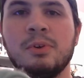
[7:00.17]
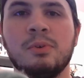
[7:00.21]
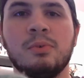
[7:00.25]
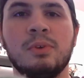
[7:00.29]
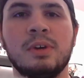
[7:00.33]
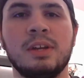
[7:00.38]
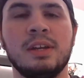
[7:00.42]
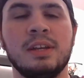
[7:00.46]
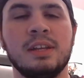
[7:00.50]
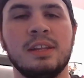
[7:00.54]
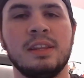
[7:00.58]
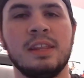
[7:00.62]

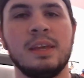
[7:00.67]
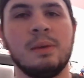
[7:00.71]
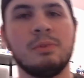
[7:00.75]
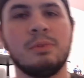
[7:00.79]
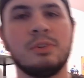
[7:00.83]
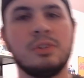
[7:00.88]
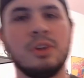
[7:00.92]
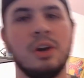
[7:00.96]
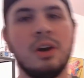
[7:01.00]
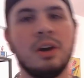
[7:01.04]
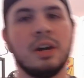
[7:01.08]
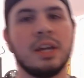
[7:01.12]
when they were
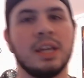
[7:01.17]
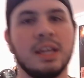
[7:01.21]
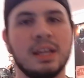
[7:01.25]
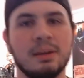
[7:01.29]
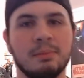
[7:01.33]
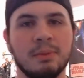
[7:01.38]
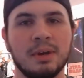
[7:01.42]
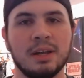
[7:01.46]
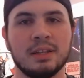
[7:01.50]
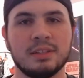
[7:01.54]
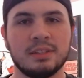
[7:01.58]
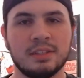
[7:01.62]
talking
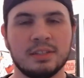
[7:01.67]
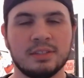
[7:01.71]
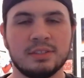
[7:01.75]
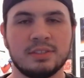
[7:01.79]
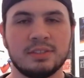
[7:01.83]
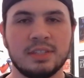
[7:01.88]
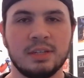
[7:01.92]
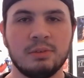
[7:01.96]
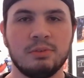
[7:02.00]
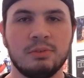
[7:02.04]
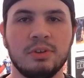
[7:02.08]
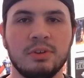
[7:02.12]
about this,
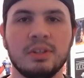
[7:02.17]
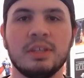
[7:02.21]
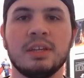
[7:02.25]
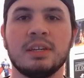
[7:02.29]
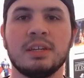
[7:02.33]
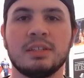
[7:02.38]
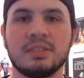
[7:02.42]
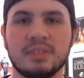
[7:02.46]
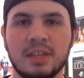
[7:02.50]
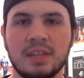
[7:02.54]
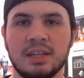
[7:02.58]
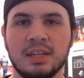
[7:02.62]
they were really
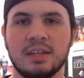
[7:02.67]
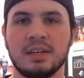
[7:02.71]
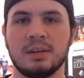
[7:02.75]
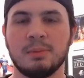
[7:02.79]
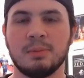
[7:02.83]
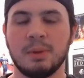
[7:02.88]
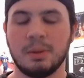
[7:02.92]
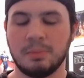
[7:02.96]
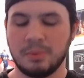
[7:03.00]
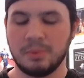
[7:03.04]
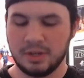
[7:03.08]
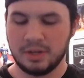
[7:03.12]
excited
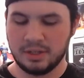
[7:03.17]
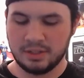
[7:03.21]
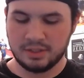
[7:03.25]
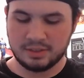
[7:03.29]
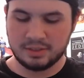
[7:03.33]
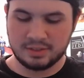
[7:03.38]
about bringing this